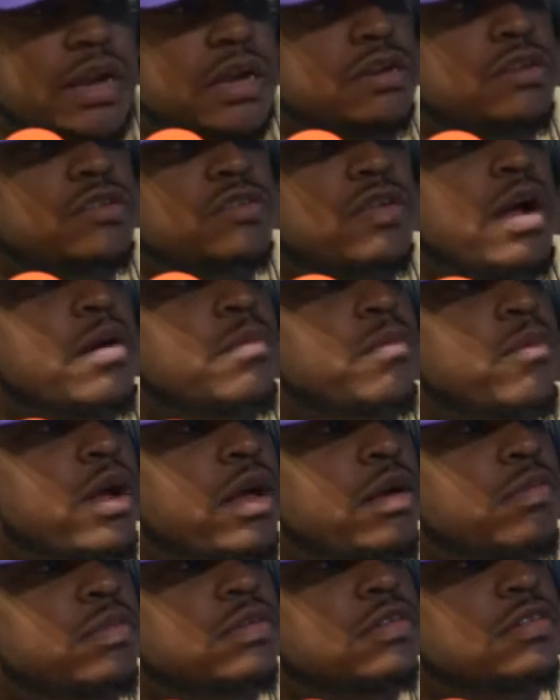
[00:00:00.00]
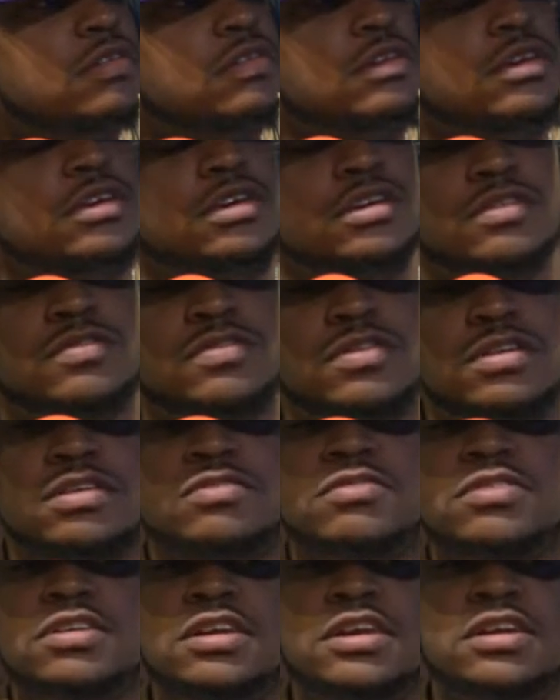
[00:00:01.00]
and trap rap is
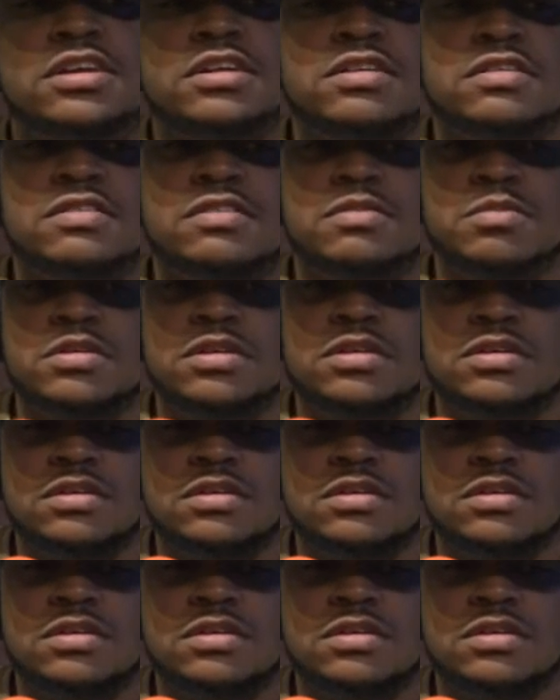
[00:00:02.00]
fucking ridiculous to me.